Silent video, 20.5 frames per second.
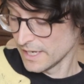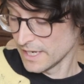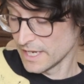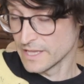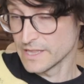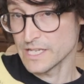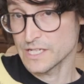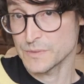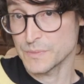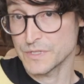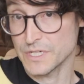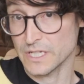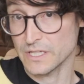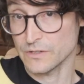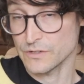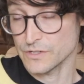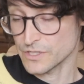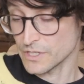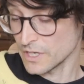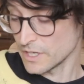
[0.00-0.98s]
In this
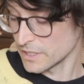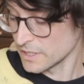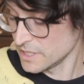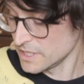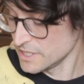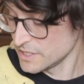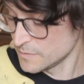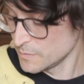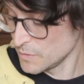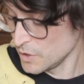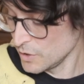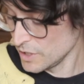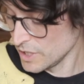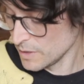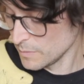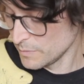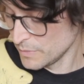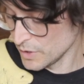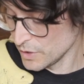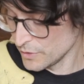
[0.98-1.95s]
particular song, he's
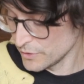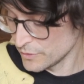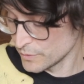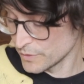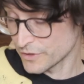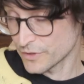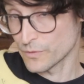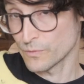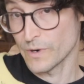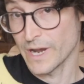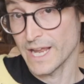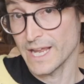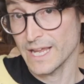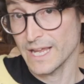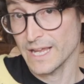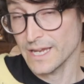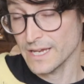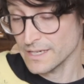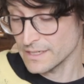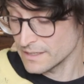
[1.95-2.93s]
muting both with the right
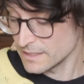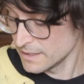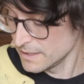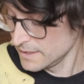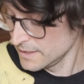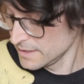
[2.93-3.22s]
hand,